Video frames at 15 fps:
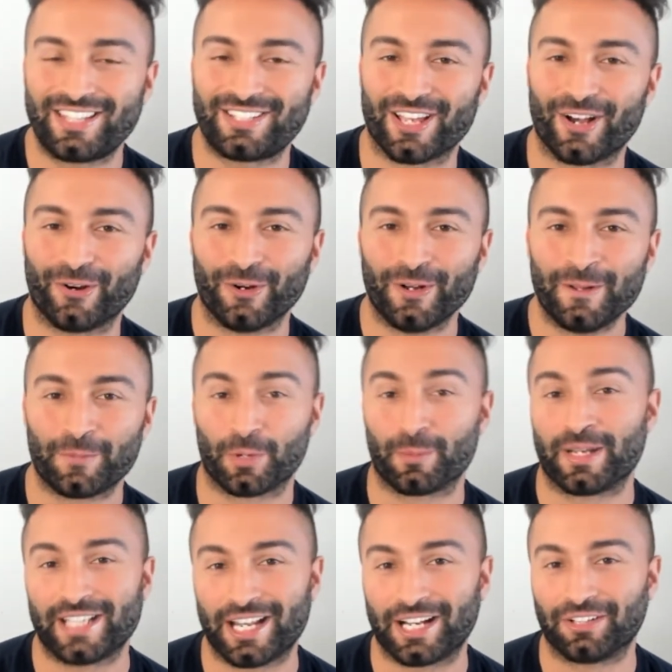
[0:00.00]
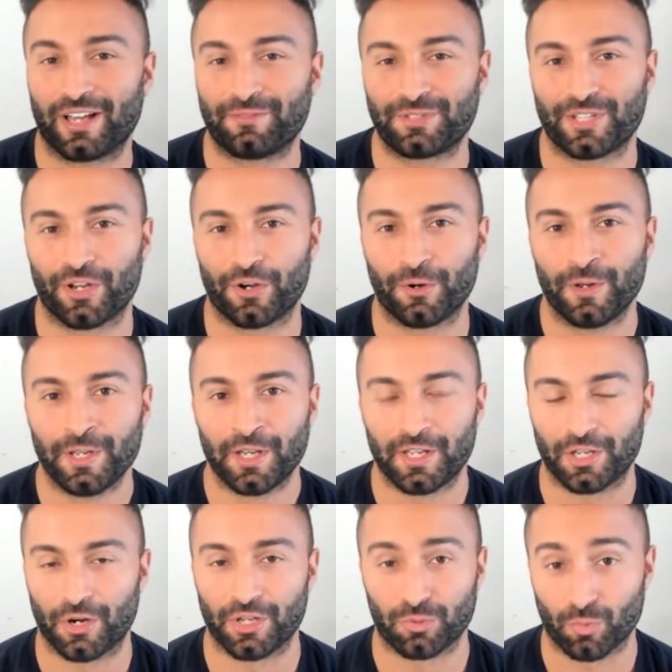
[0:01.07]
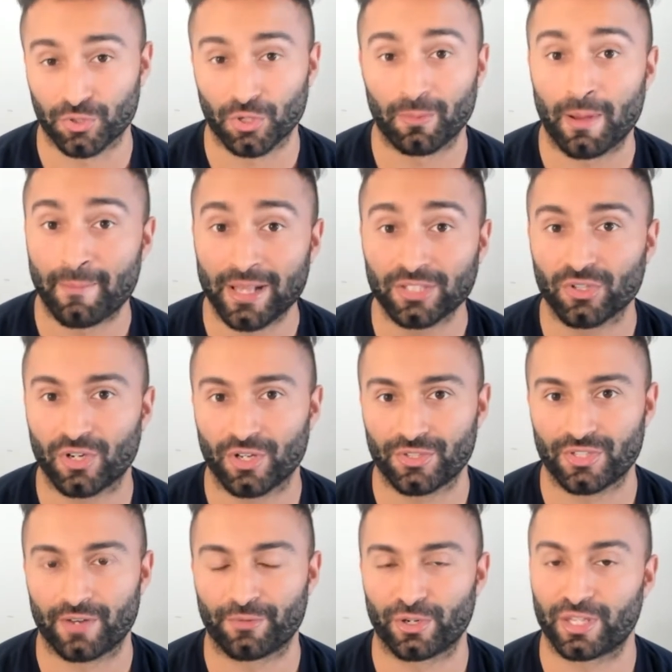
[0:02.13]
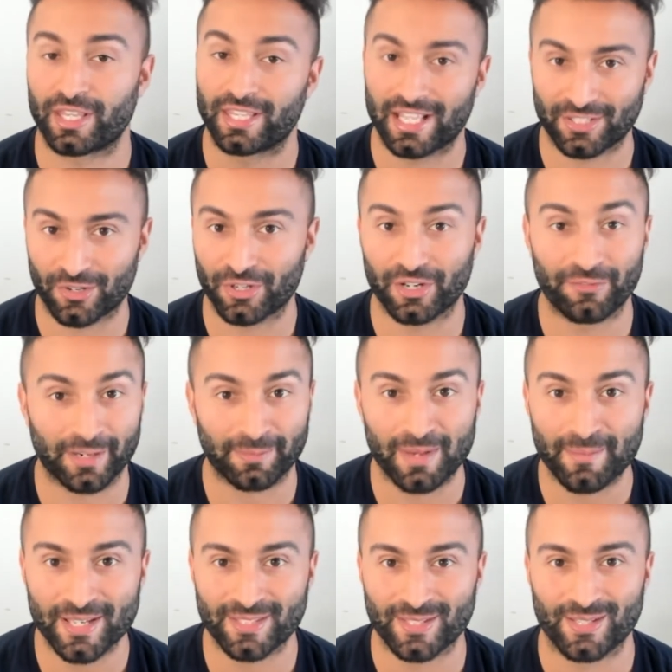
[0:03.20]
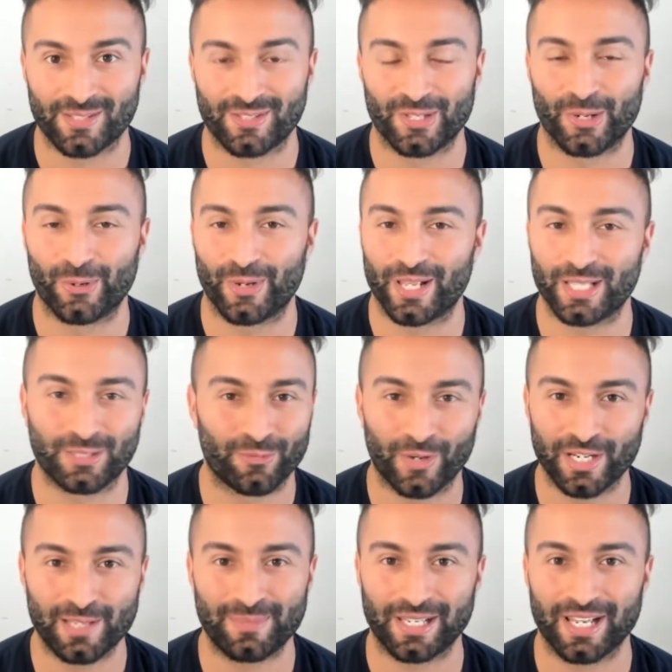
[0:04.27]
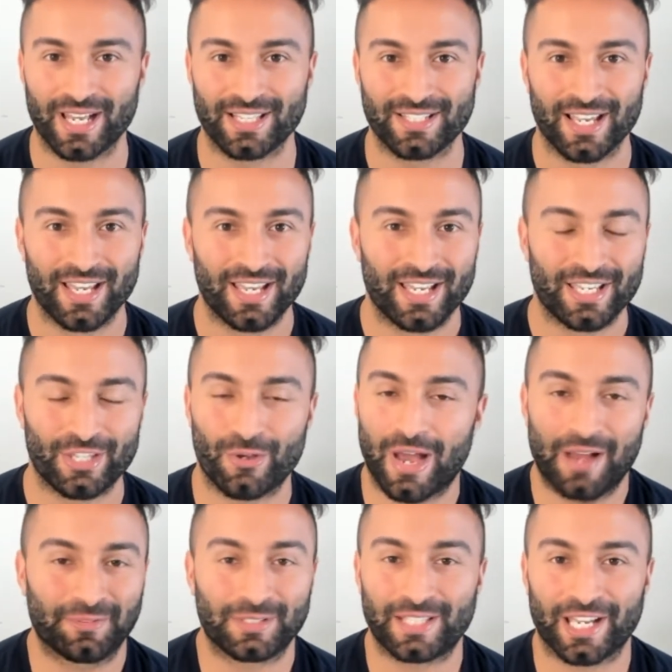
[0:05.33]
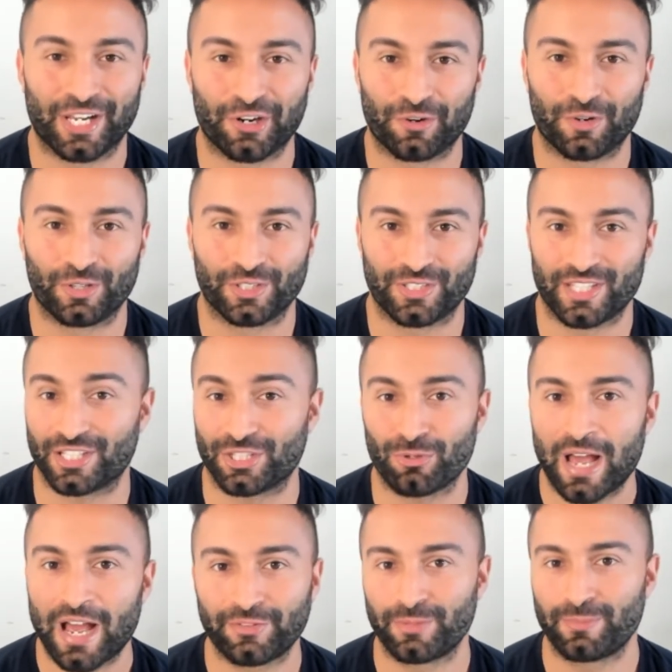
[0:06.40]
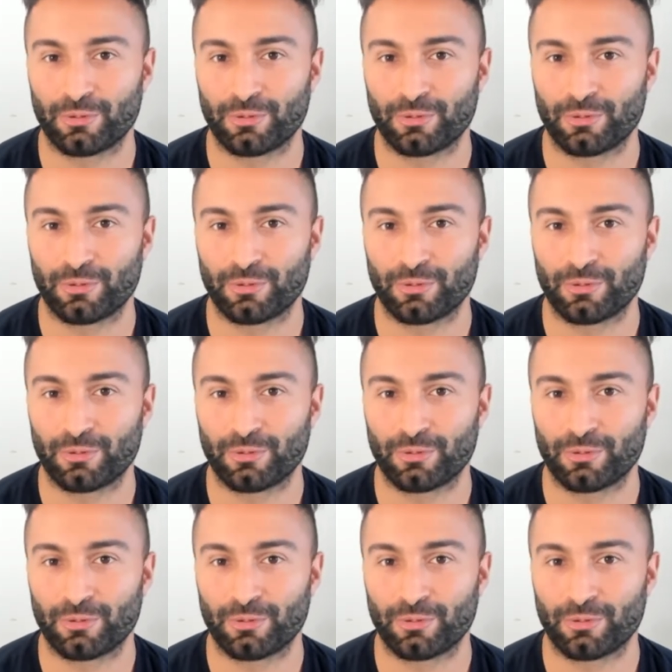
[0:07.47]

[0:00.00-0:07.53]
Or my dating life. So, as a result, my mental health suffered, and then that started to affect my business. So it's funny because you have to take care of all these things. You have to be